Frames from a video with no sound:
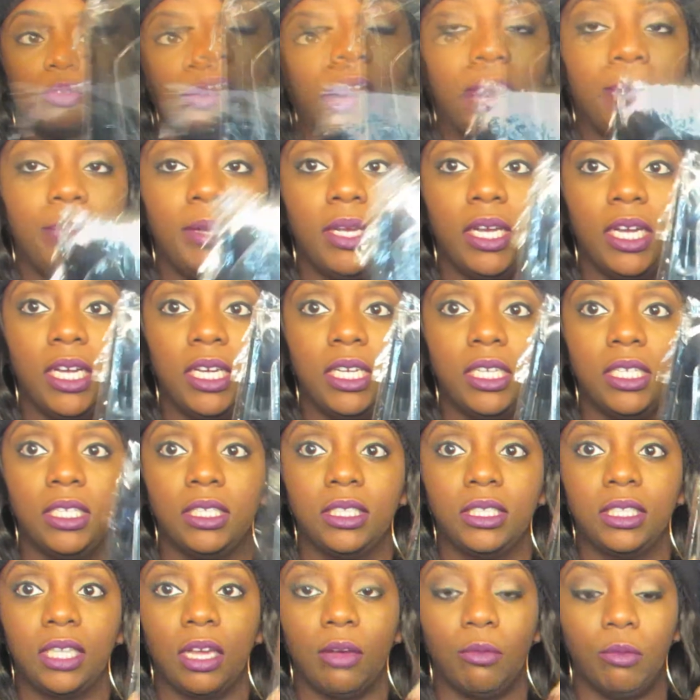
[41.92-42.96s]
12
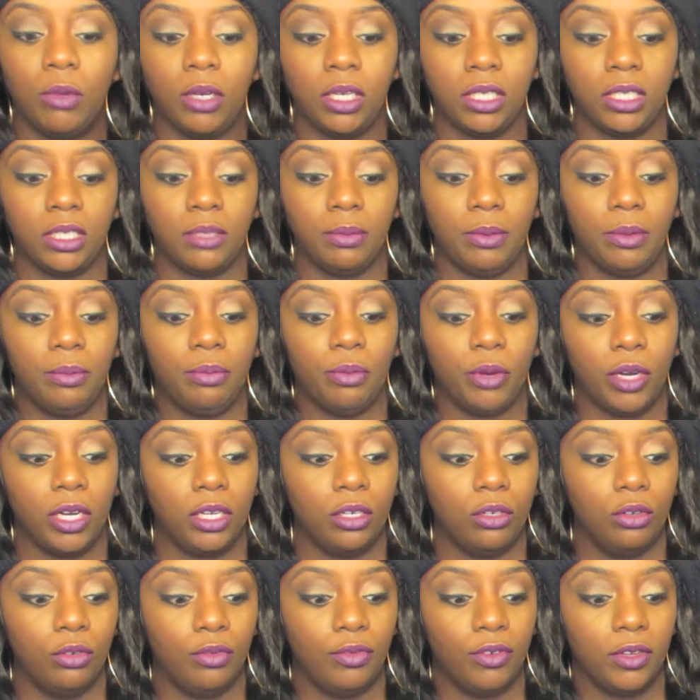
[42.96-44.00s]
because I want it to be brand
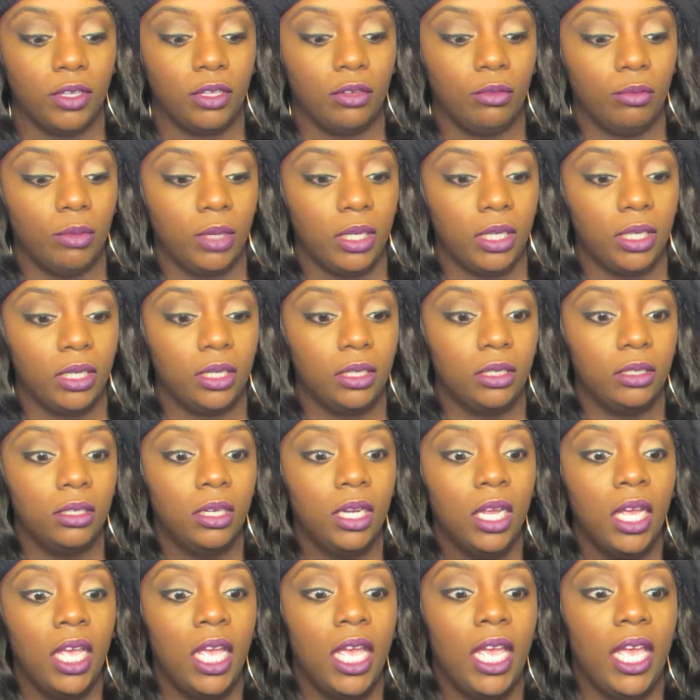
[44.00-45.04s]
new for the winter.
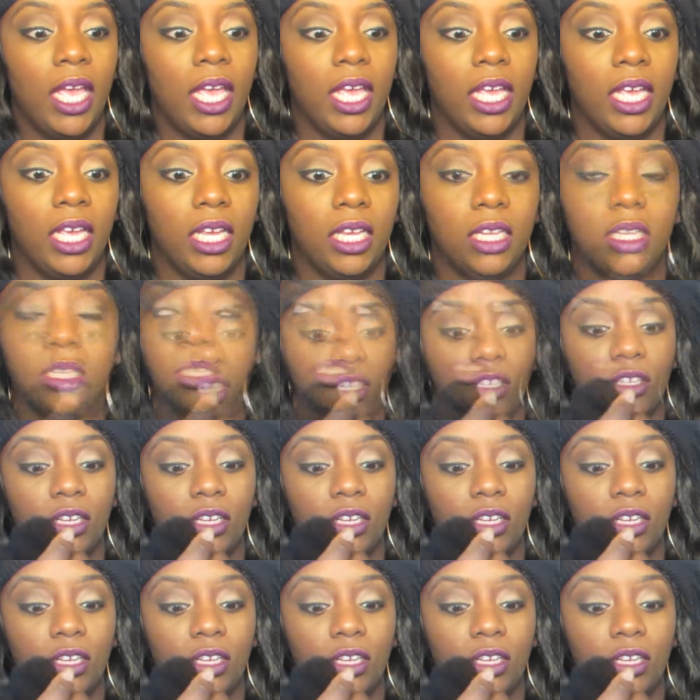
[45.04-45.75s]
And